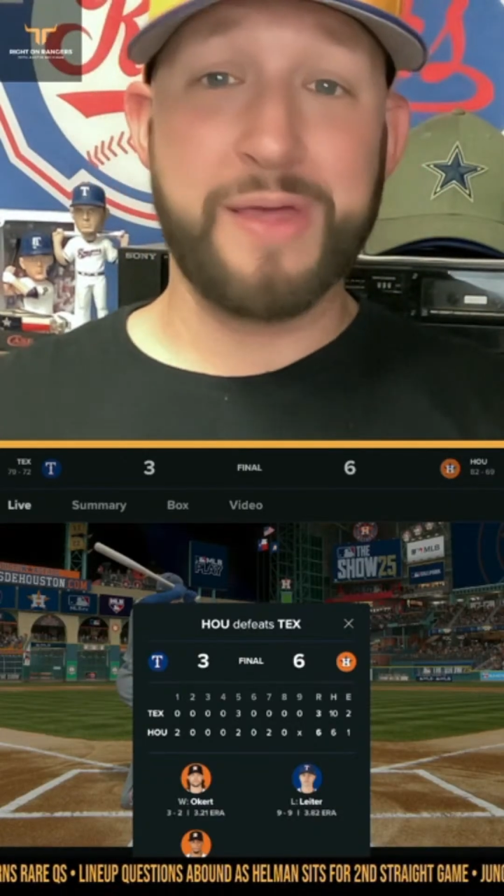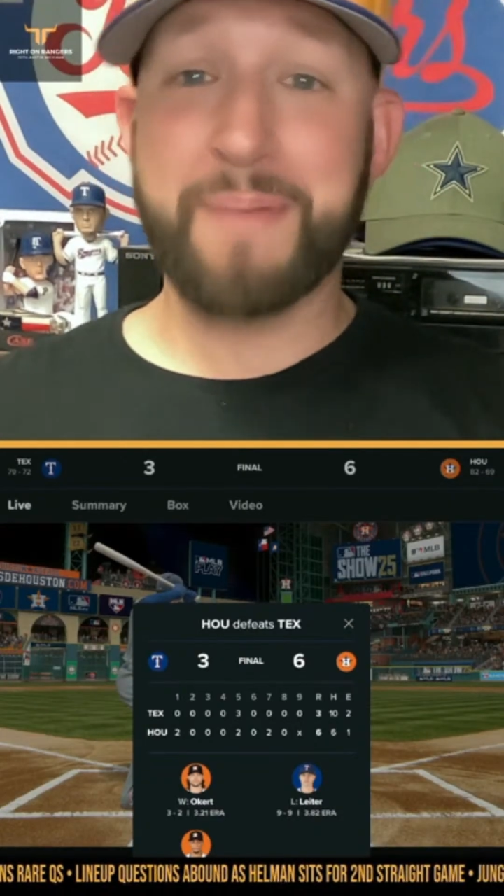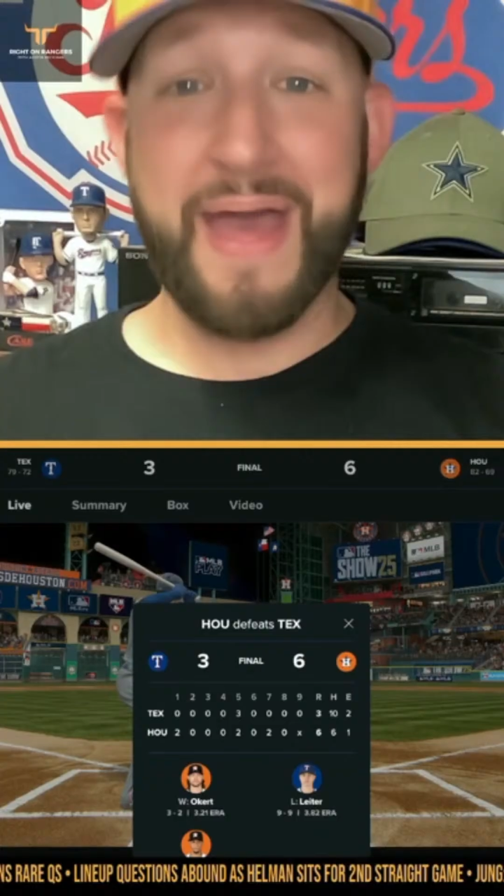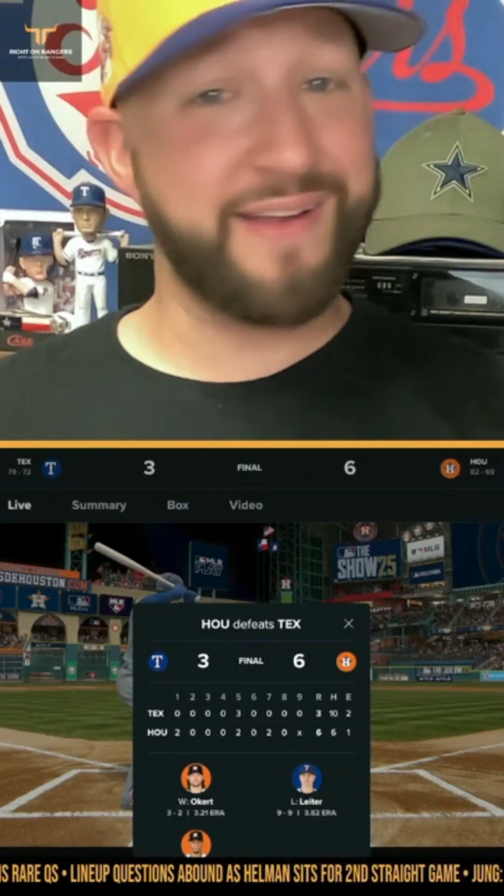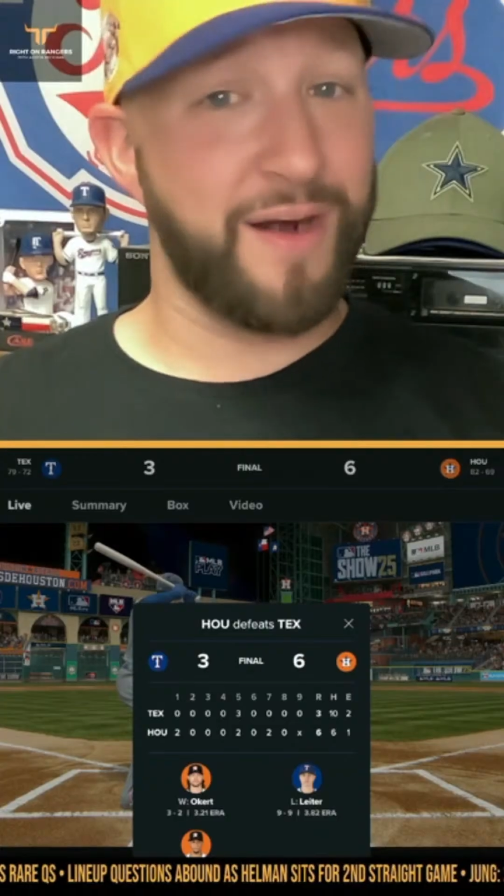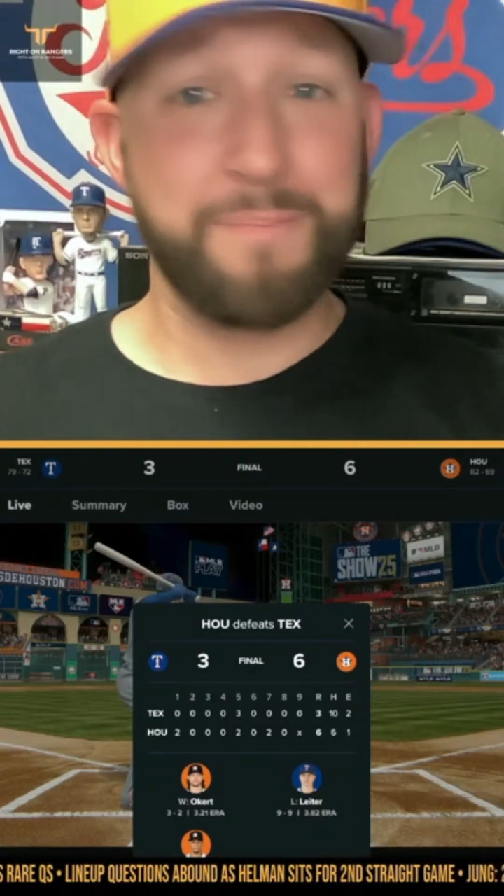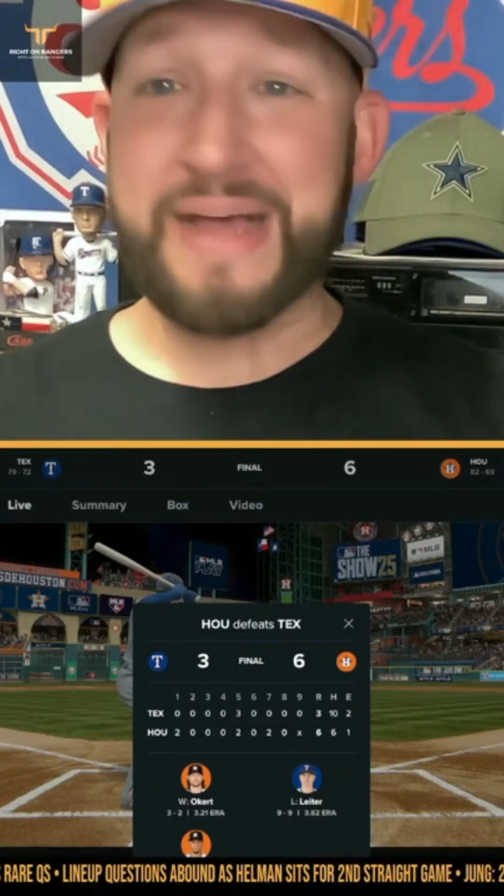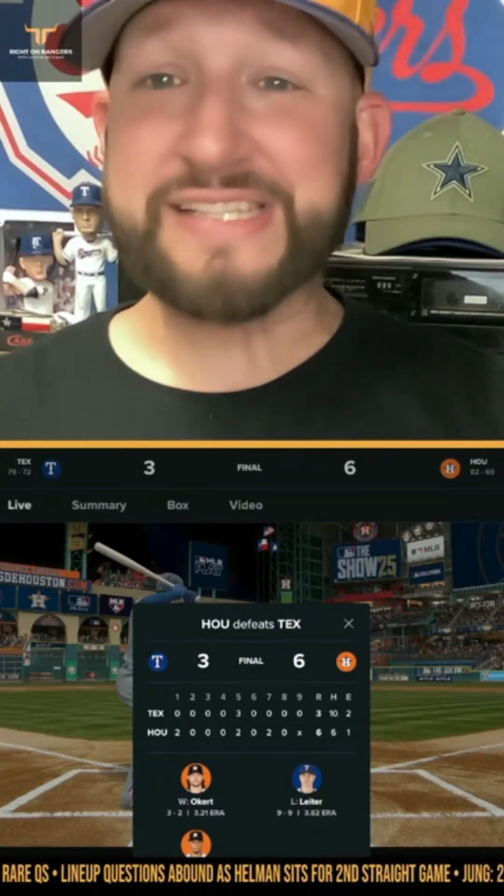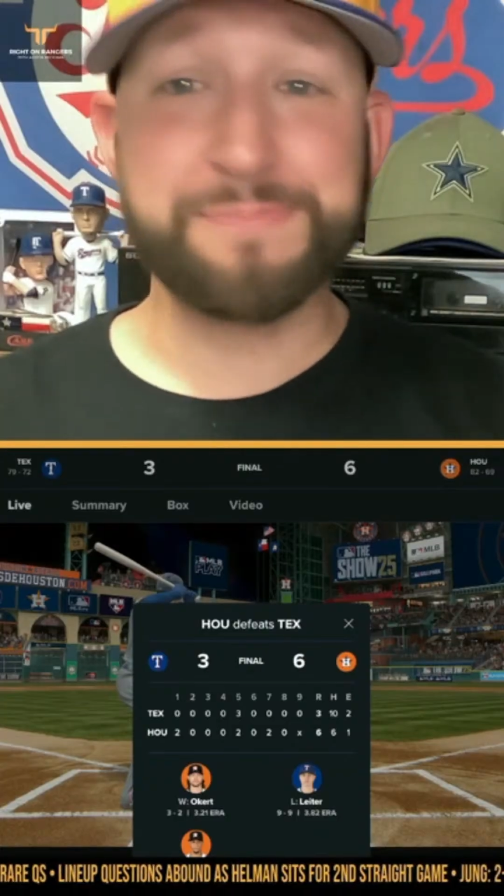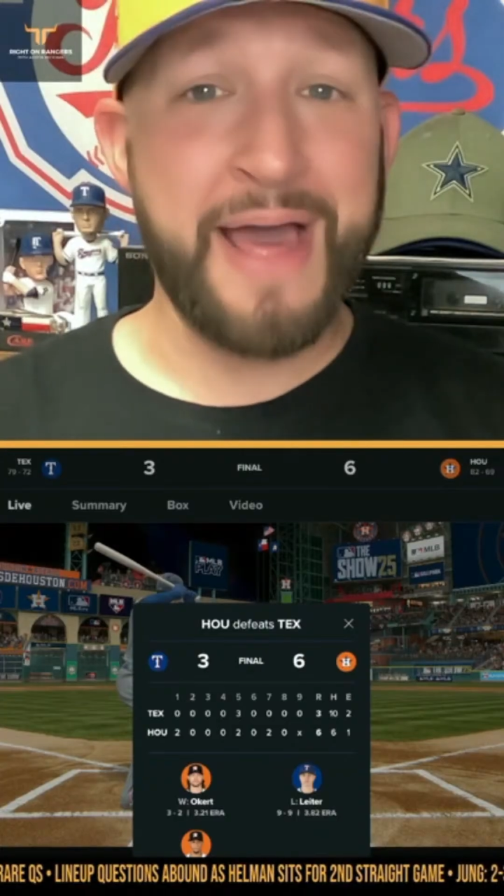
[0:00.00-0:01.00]
bench our
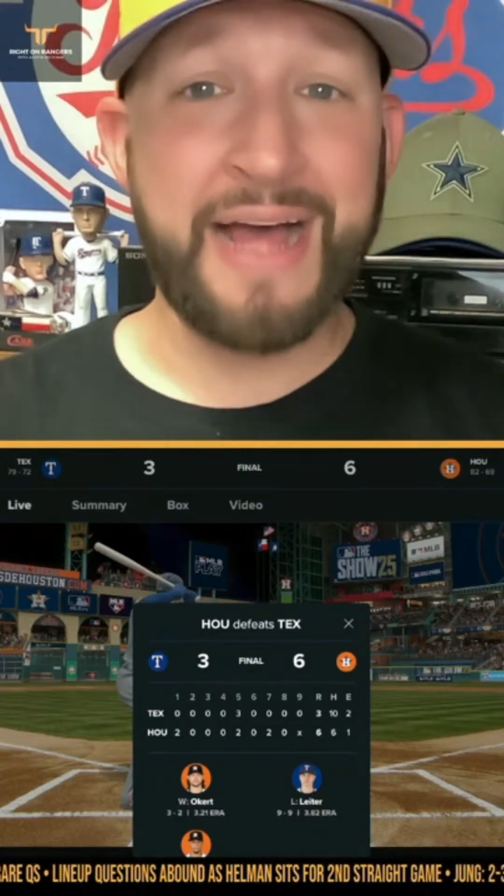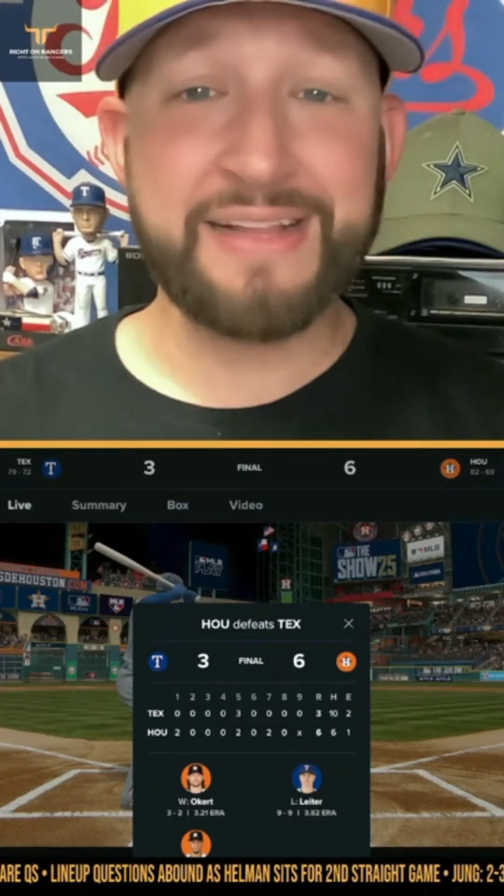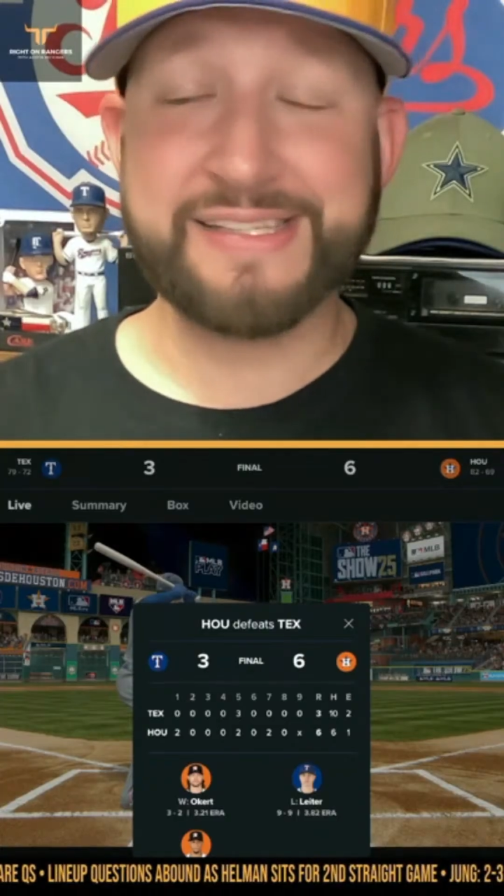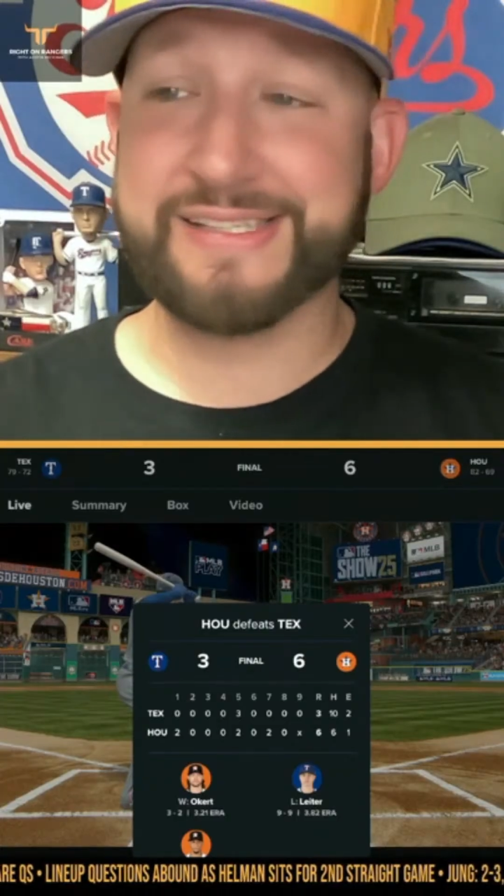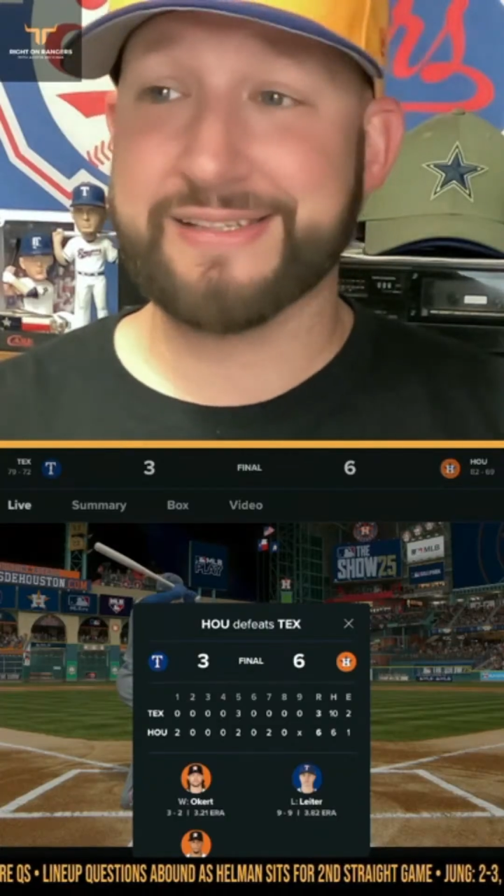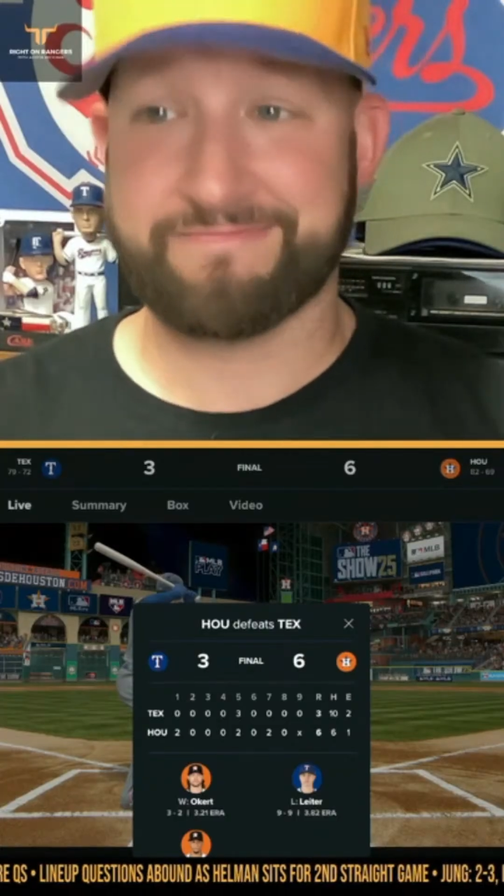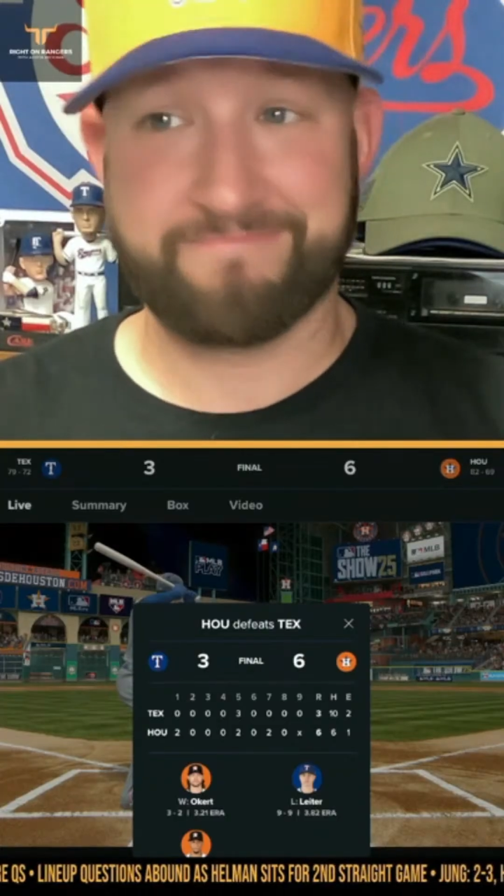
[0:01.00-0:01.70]
best bats,